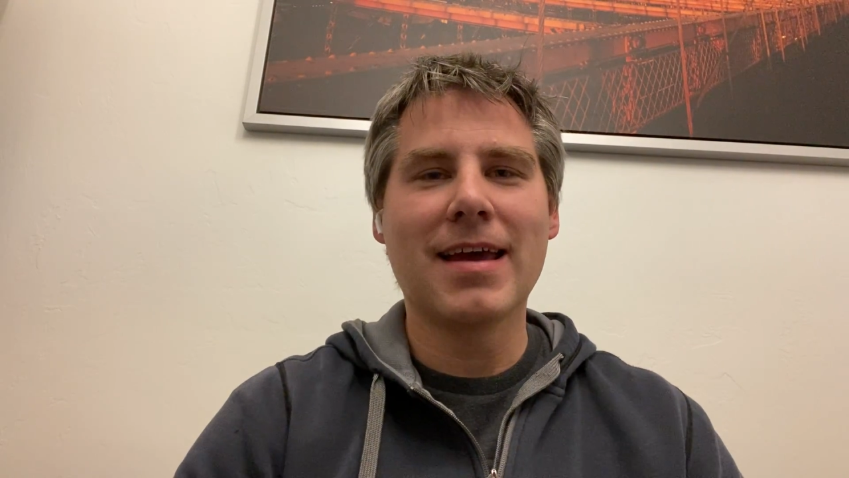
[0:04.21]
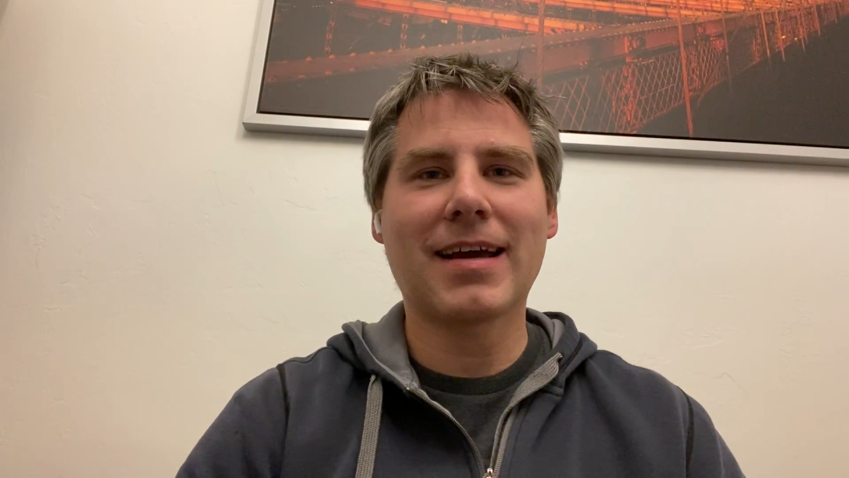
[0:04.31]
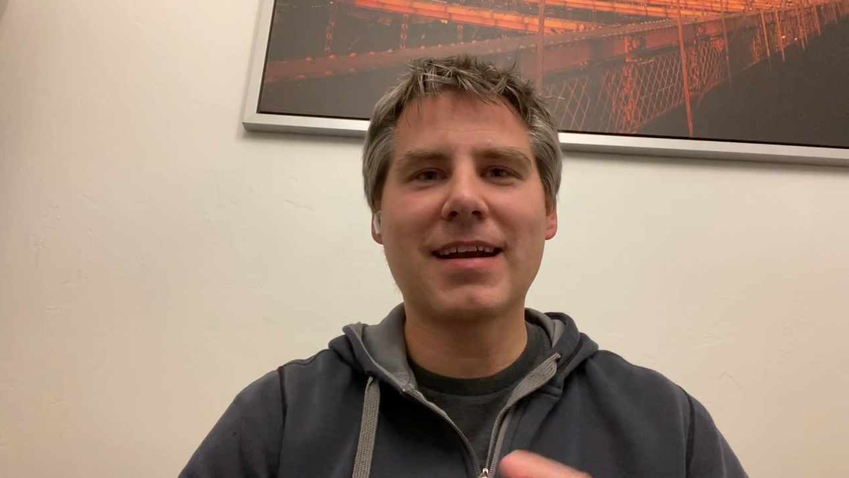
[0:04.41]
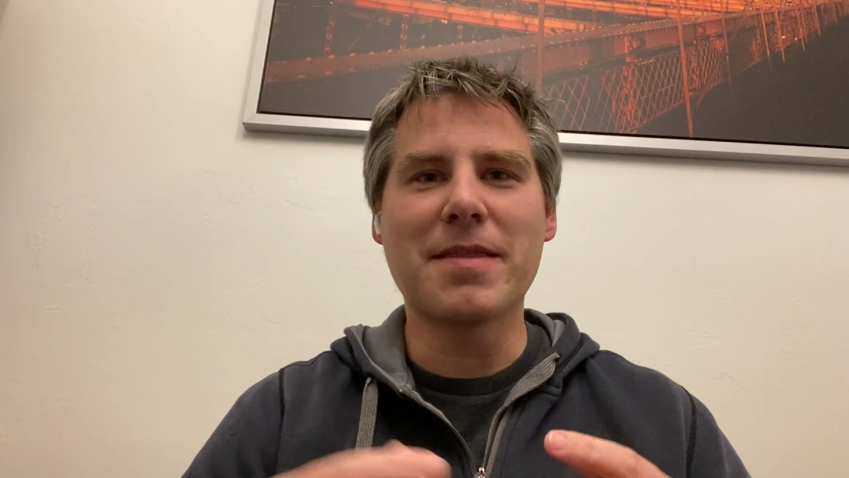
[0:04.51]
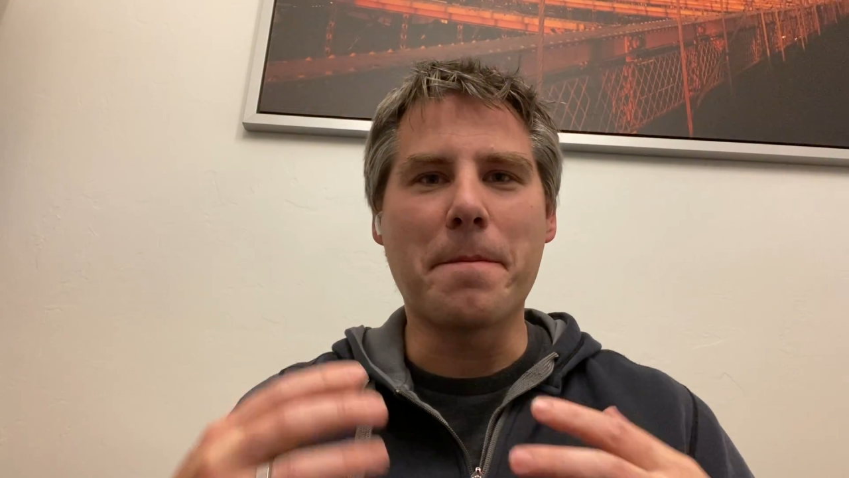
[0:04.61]

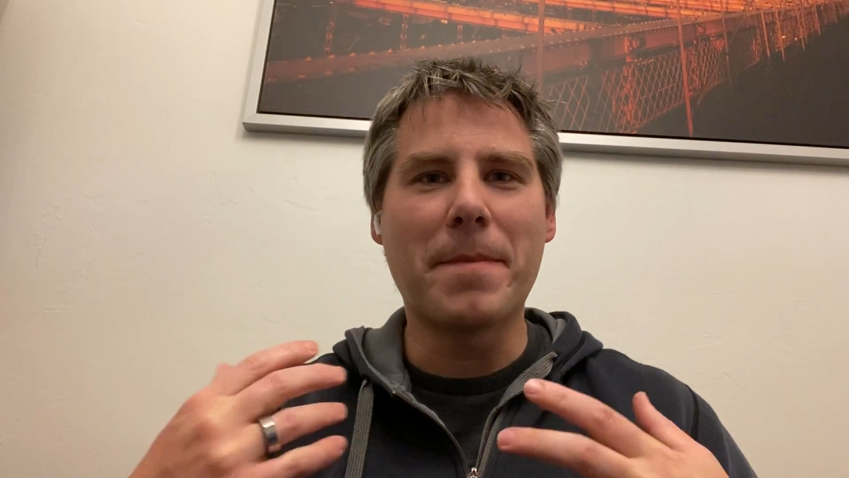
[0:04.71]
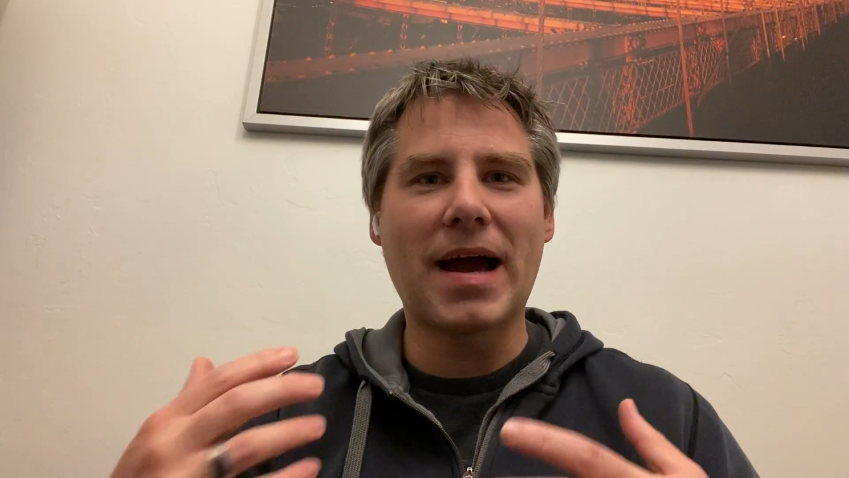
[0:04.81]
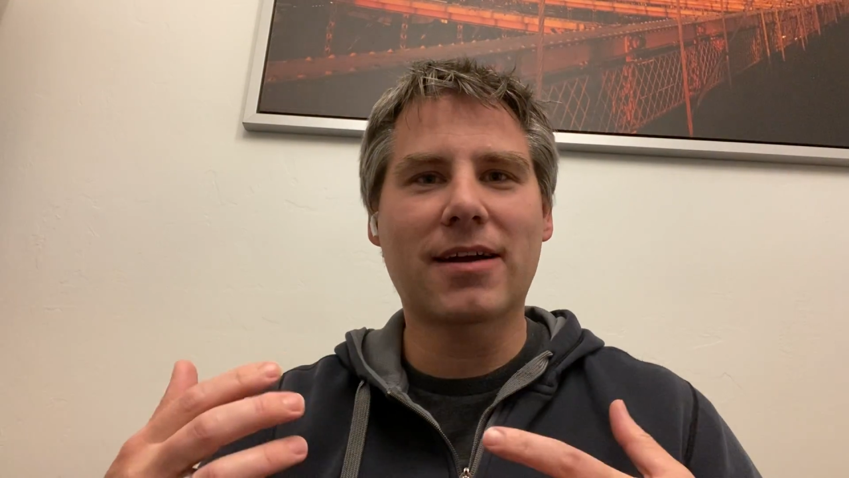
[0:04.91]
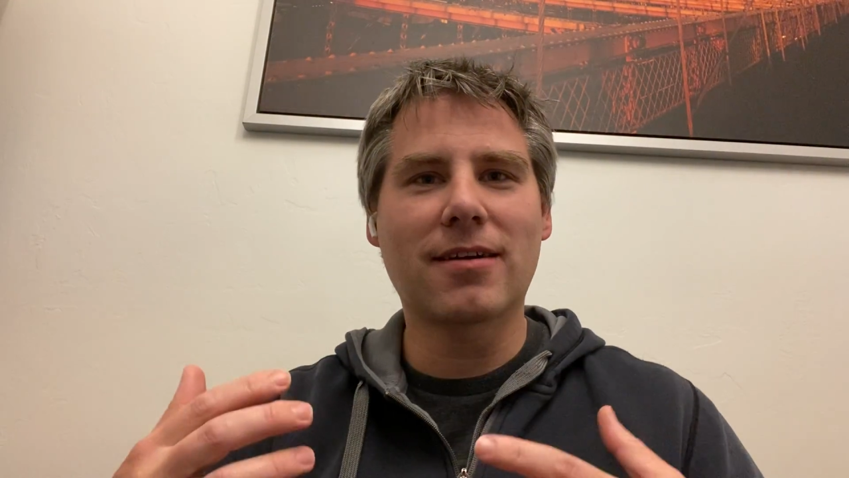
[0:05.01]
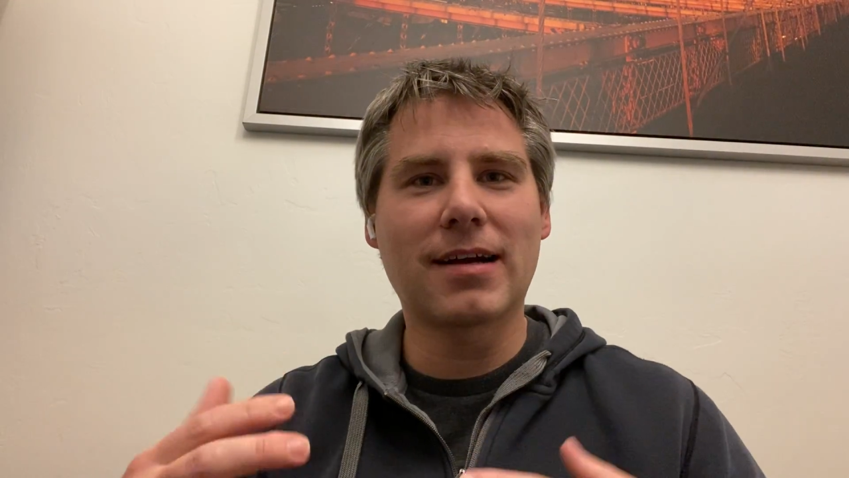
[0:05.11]
kind of the
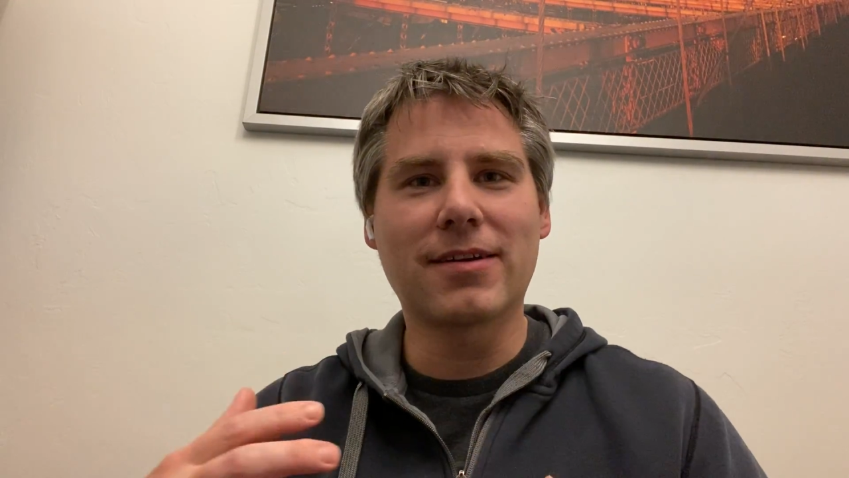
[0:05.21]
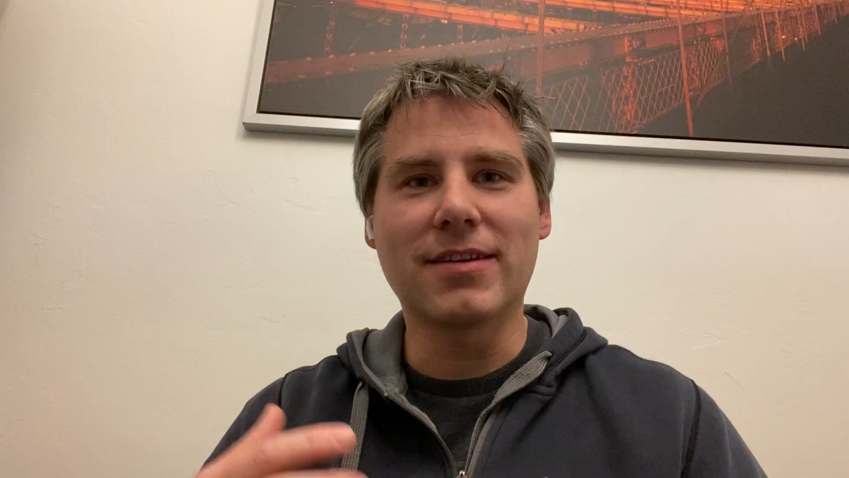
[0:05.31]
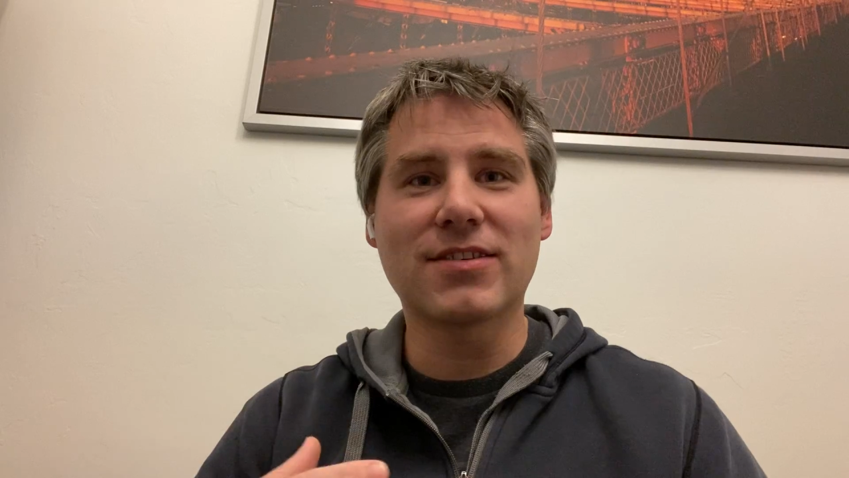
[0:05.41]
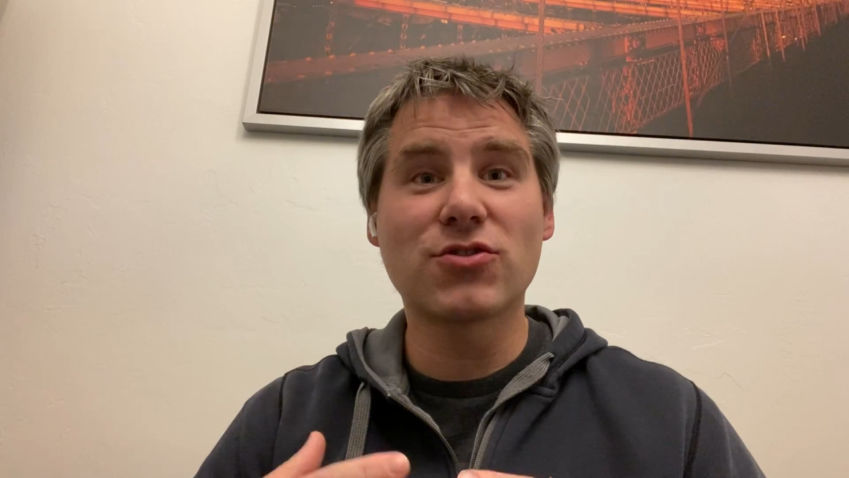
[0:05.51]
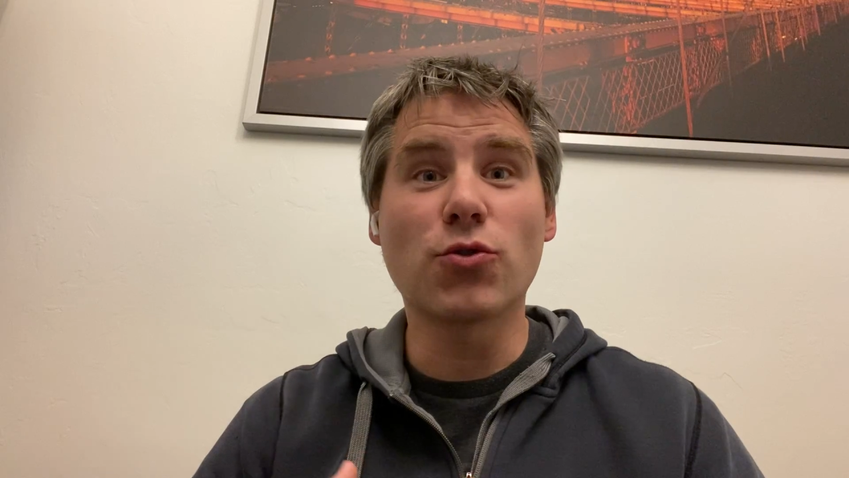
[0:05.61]
background and
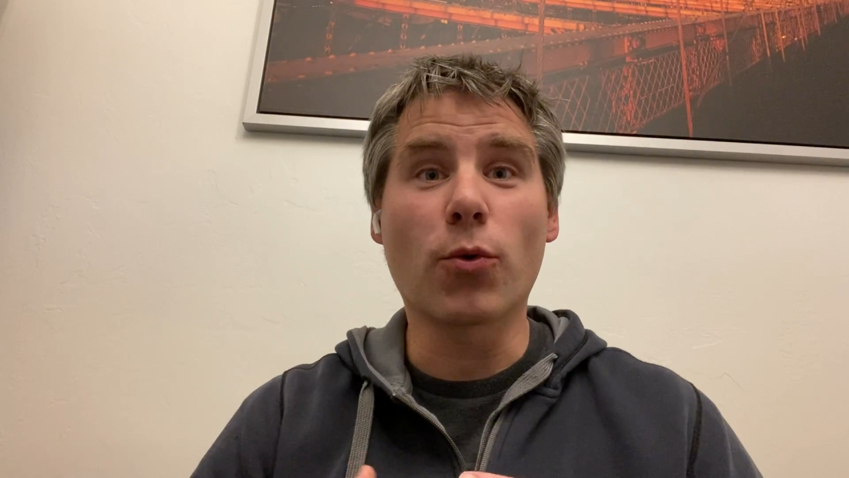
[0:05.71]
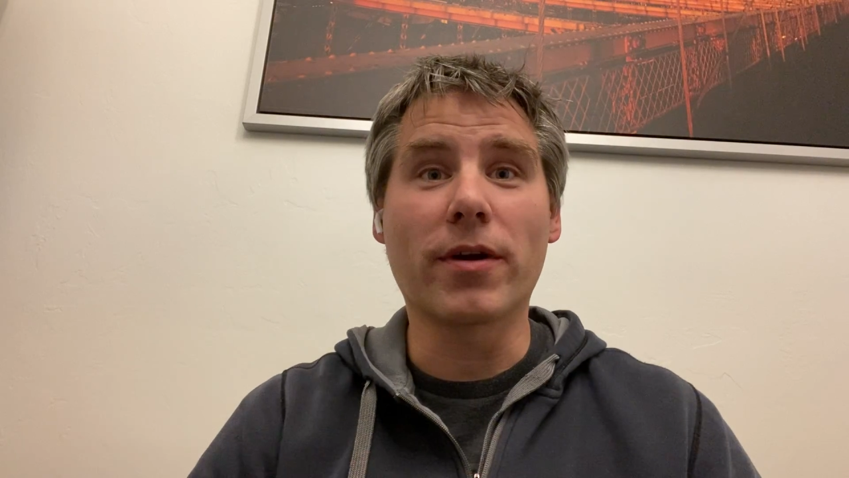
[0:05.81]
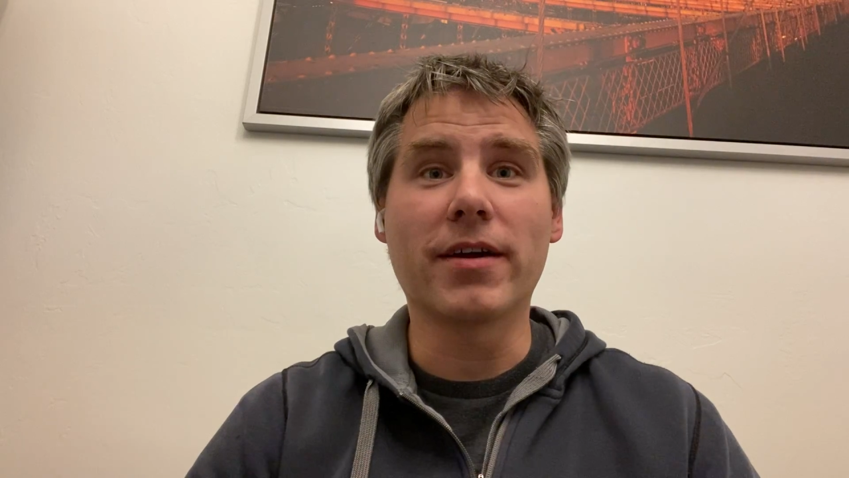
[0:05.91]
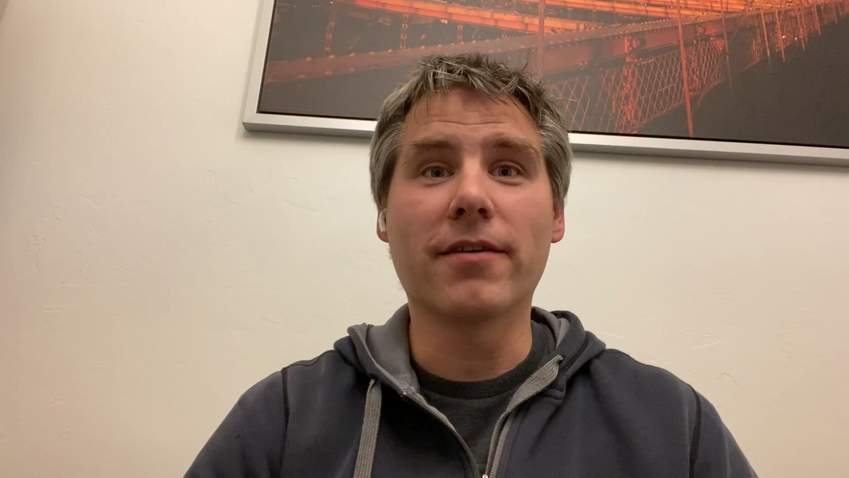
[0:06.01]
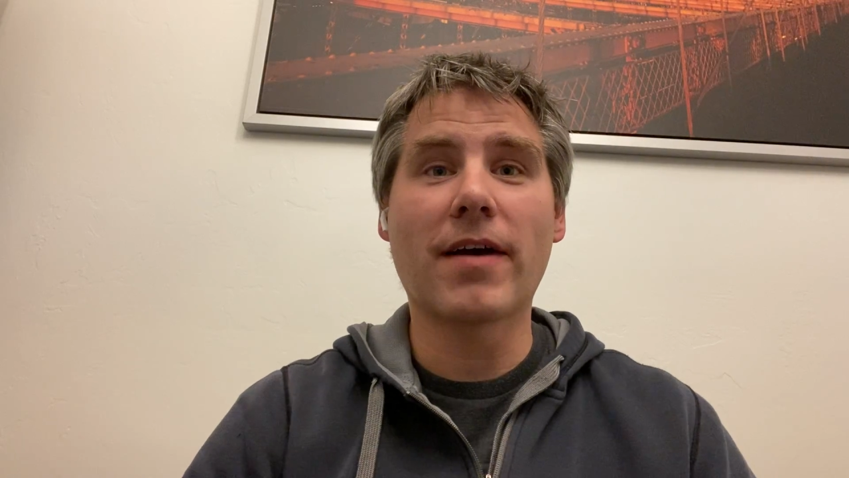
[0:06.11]
the story of